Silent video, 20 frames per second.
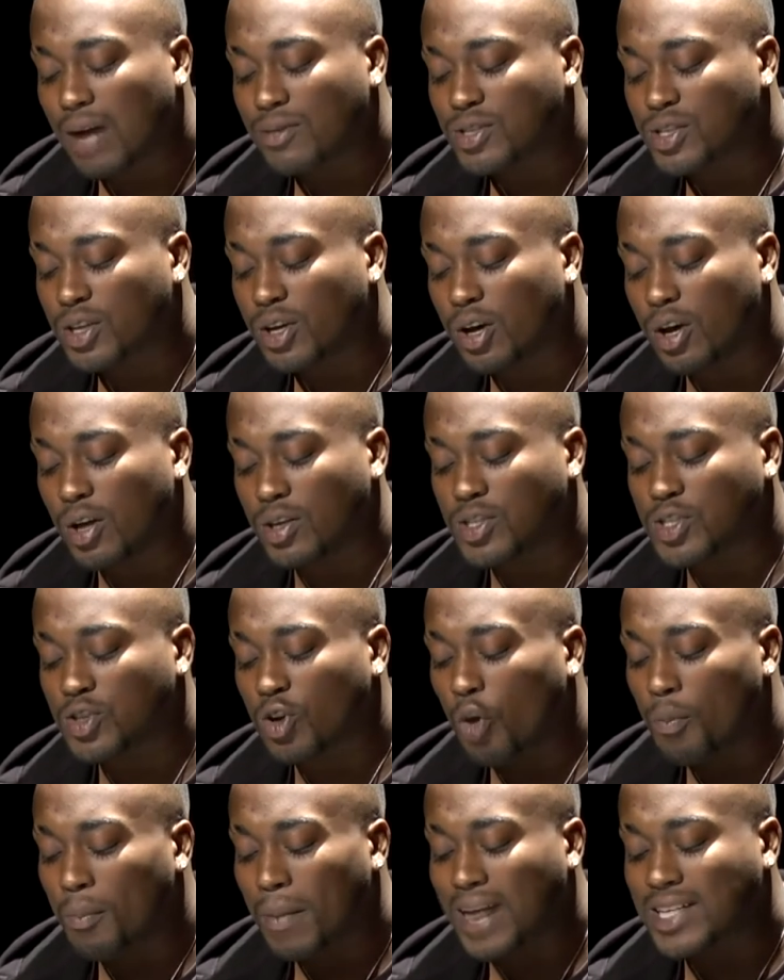to her and
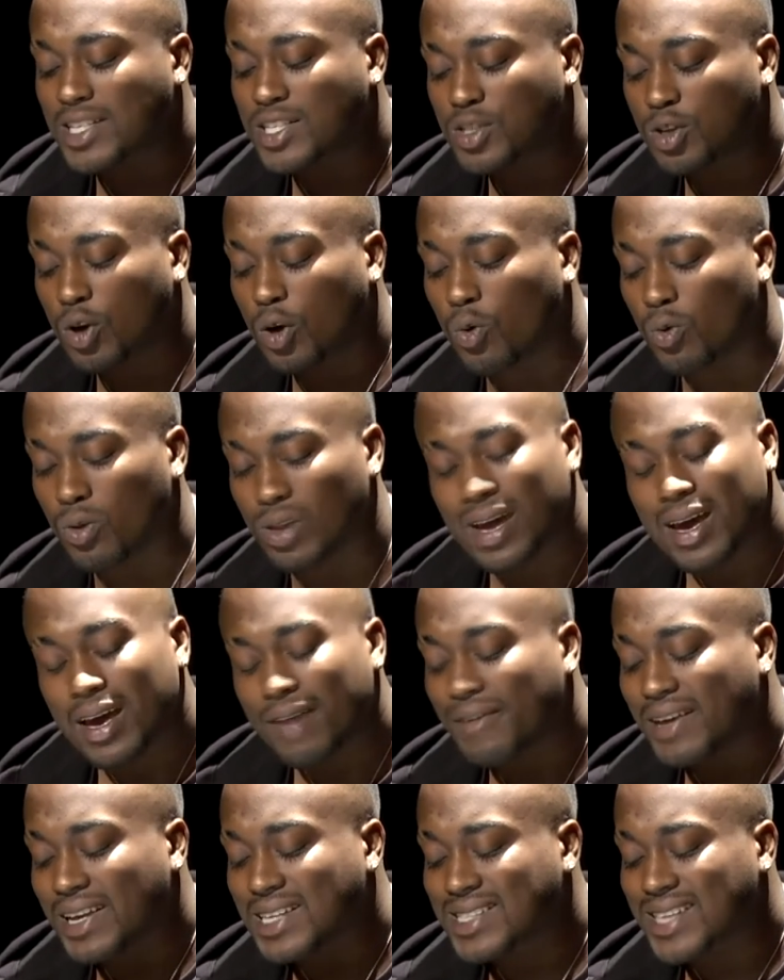sold my soul,
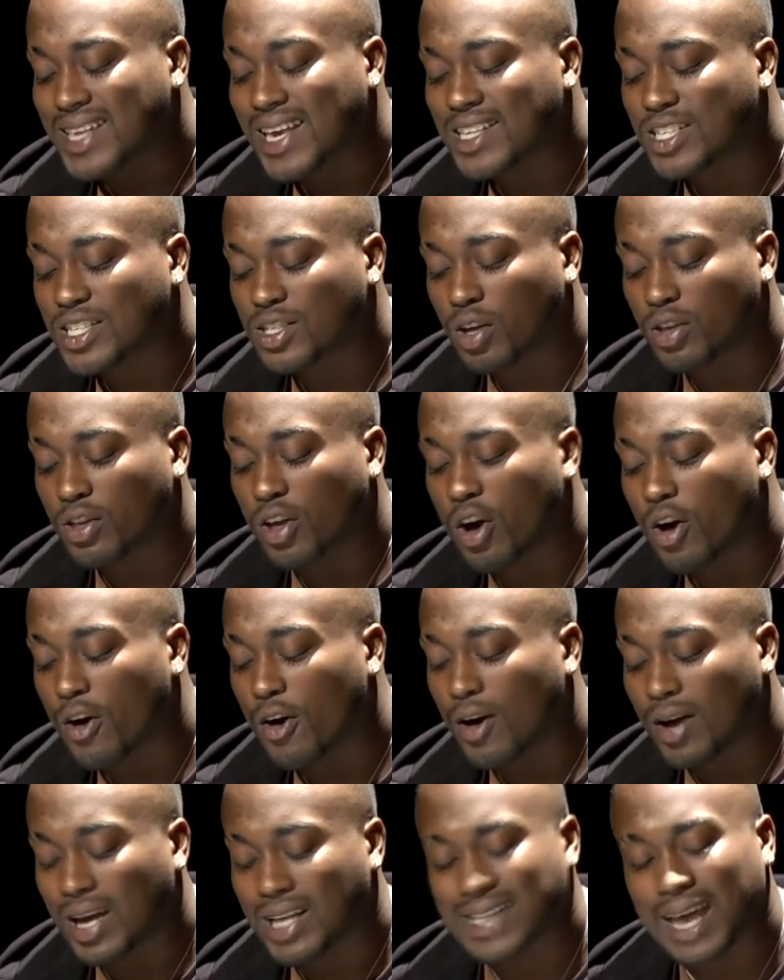fixated on
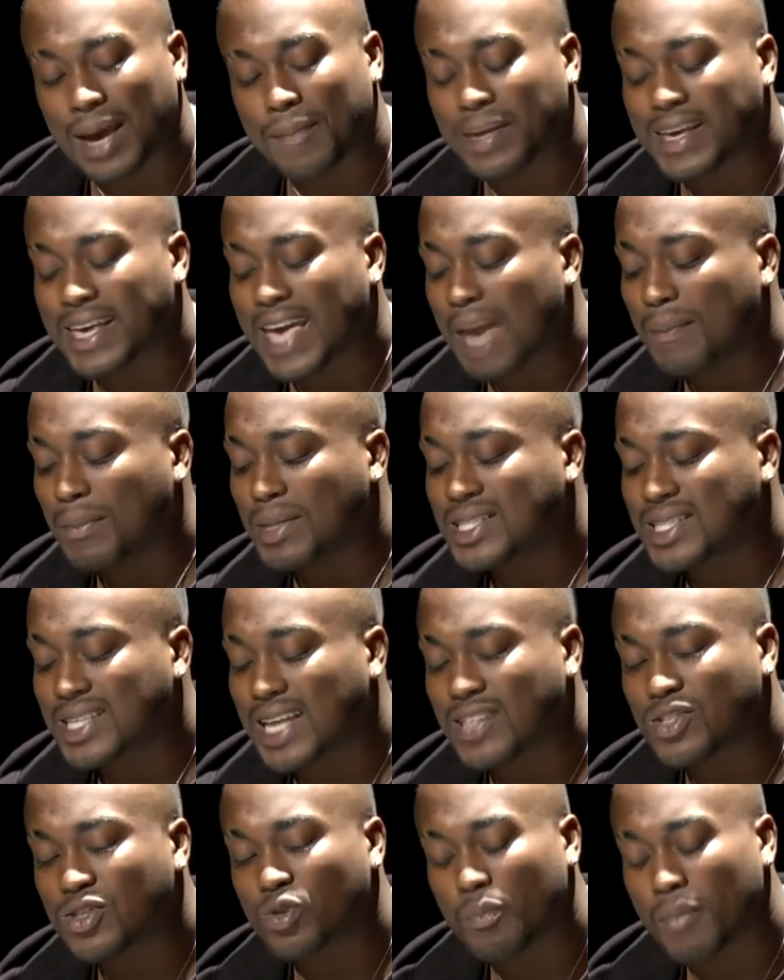her as I became a
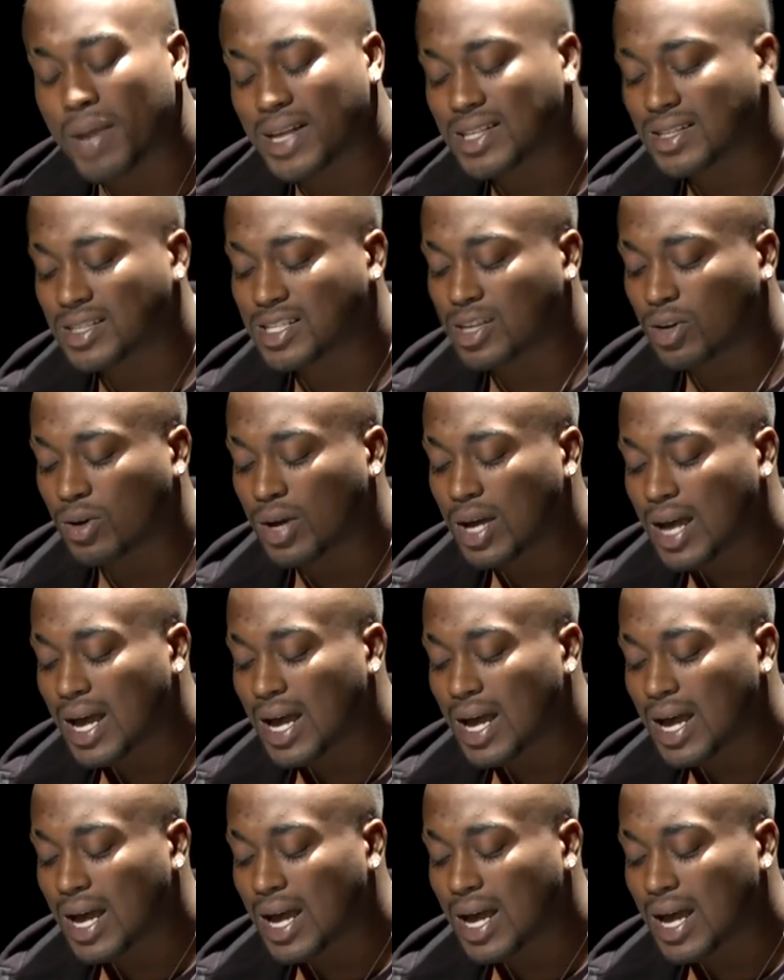sentimental,